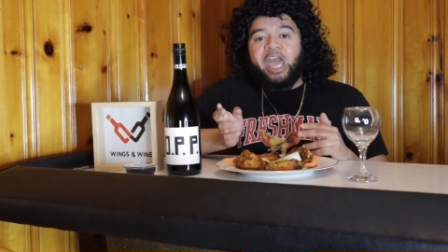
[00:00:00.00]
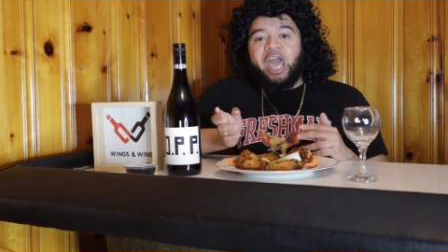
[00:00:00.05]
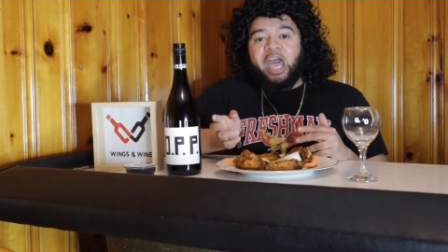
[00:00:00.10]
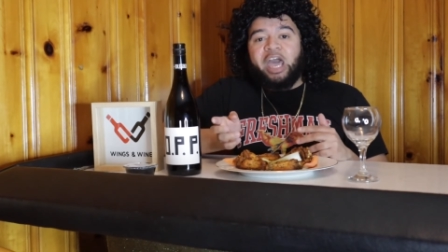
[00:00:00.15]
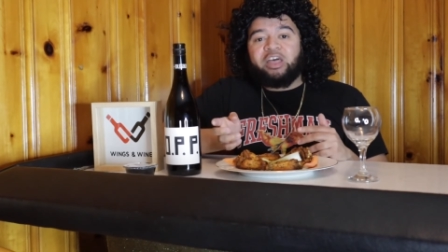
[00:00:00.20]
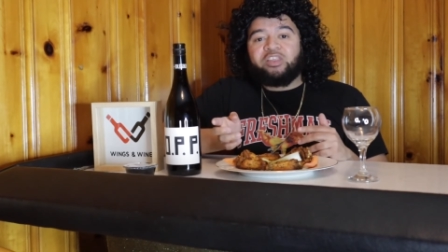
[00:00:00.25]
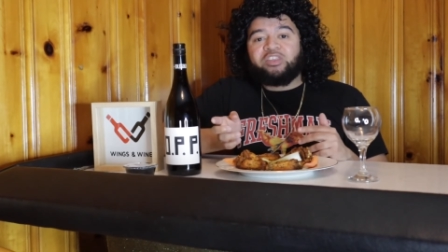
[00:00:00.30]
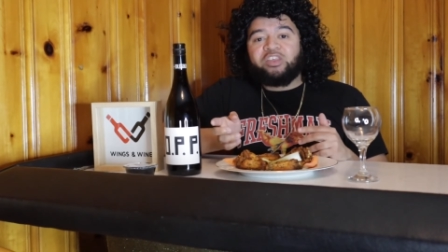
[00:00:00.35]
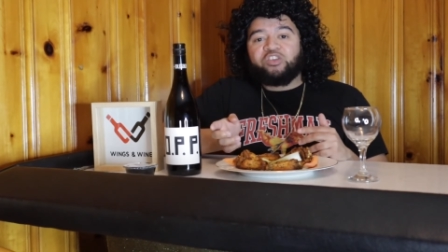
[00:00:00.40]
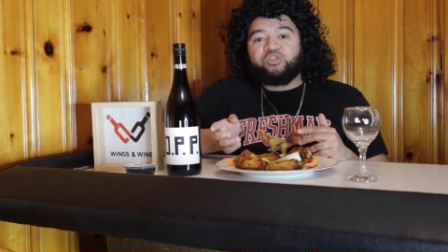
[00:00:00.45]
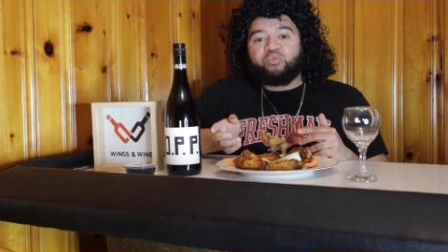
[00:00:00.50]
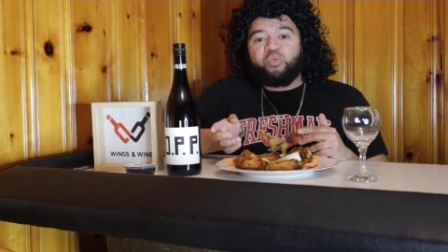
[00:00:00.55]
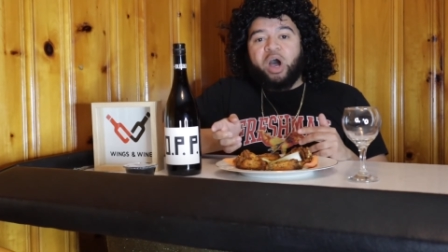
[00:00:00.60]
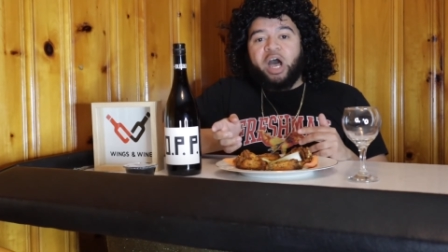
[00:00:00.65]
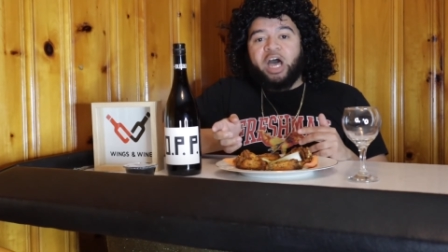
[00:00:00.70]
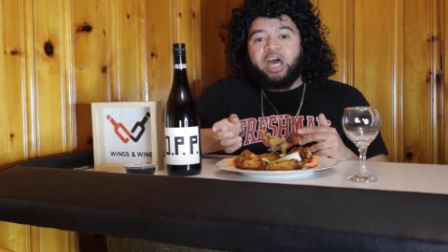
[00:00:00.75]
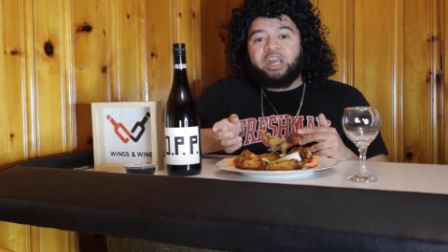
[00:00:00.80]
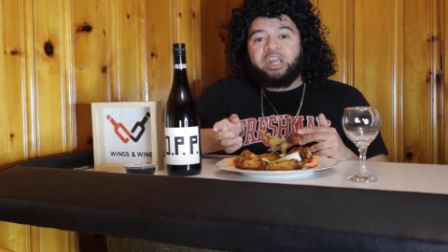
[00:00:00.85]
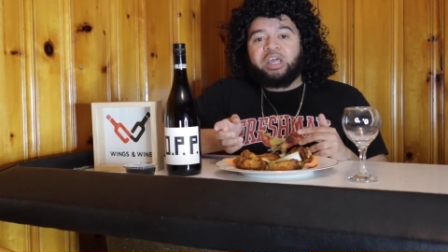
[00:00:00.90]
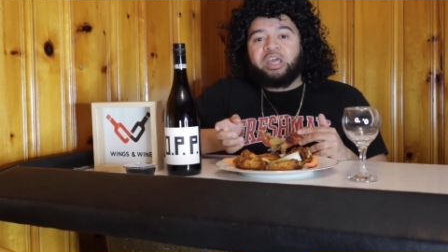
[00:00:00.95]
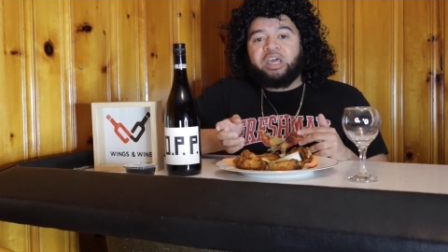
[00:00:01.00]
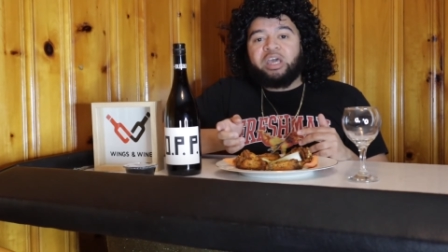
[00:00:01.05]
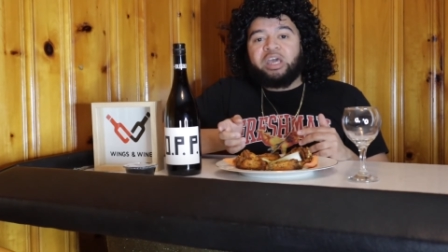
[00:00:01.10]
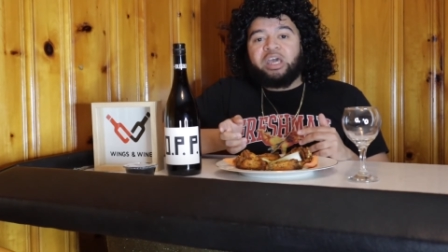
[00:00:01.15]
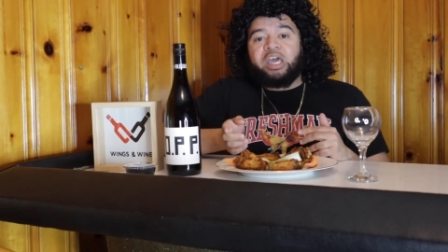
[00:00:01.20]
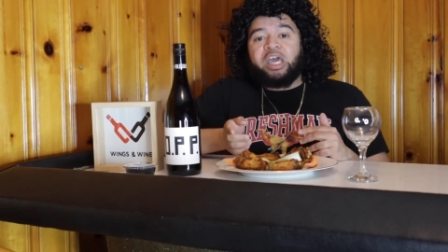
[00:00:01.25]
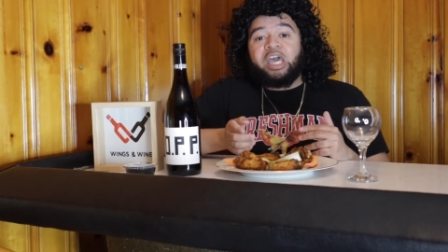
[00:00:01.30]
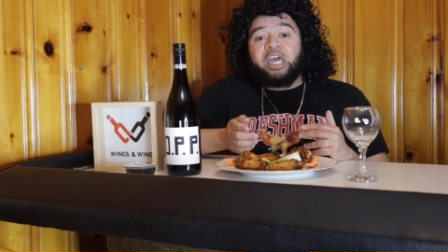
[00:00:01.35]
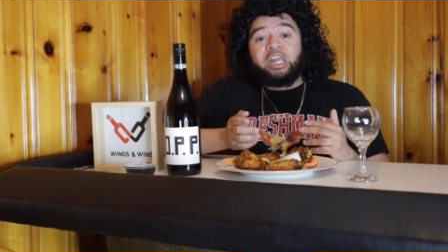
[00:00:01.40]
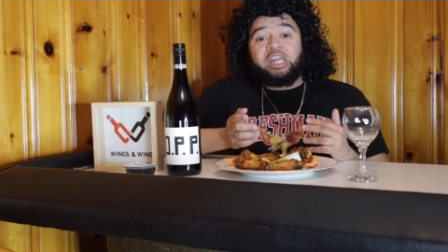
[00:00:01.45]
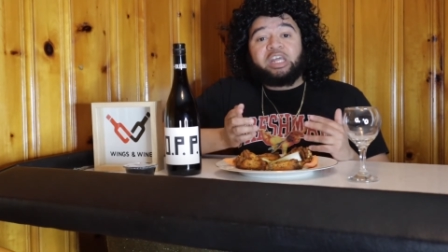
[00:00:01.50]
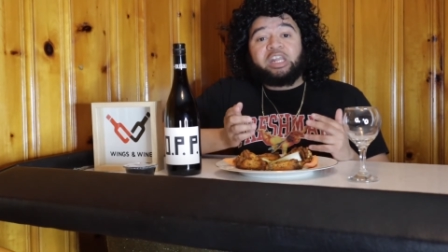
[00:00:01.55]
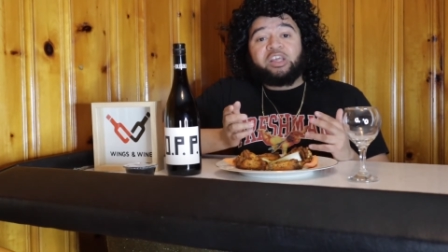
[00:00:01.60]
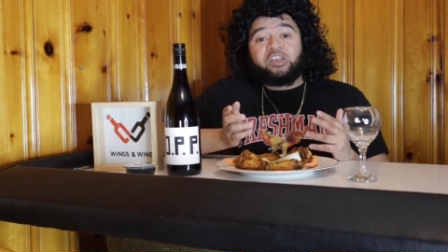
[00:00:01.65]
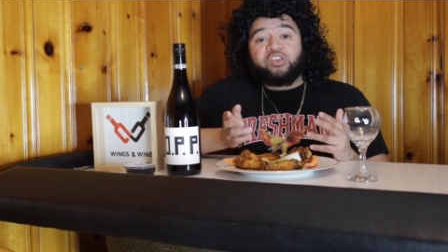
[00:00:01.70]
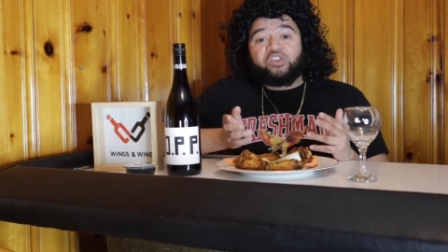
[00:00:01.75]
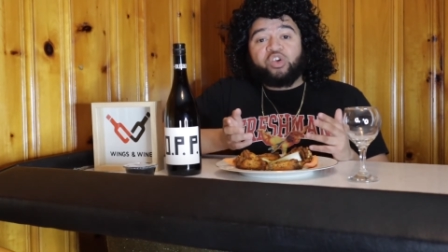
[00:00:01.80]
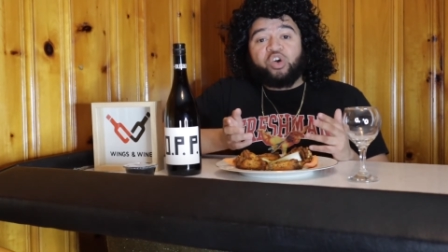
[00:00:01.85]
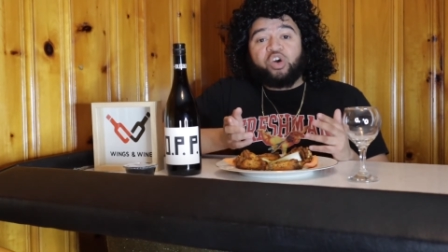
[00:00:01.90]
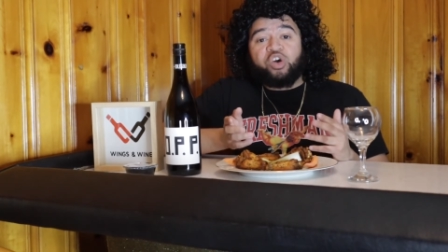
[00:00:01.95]
had this wine, and it
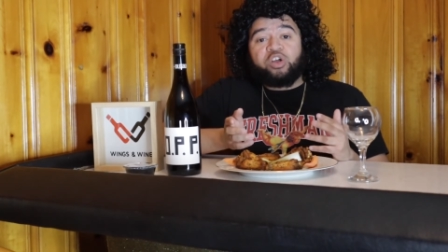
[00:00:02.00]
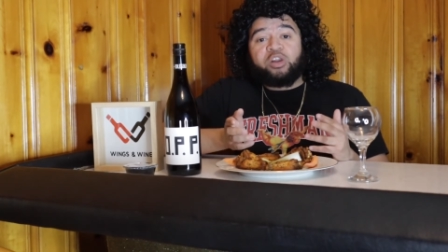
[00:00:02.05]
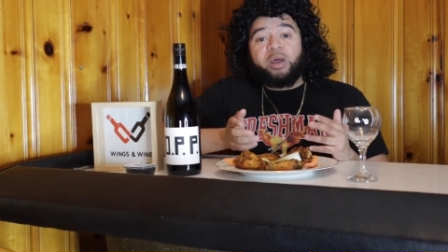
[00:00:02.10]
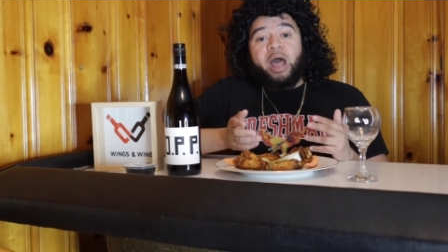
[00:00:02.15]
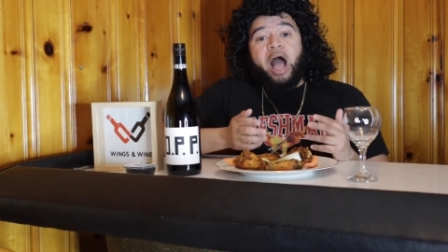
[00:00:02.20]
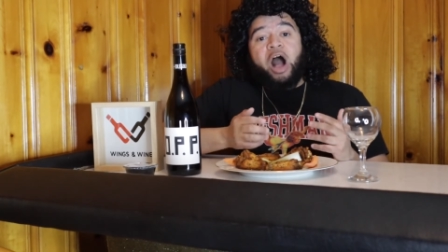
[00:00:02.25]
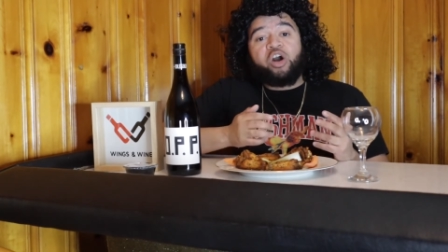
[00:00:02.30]
is good.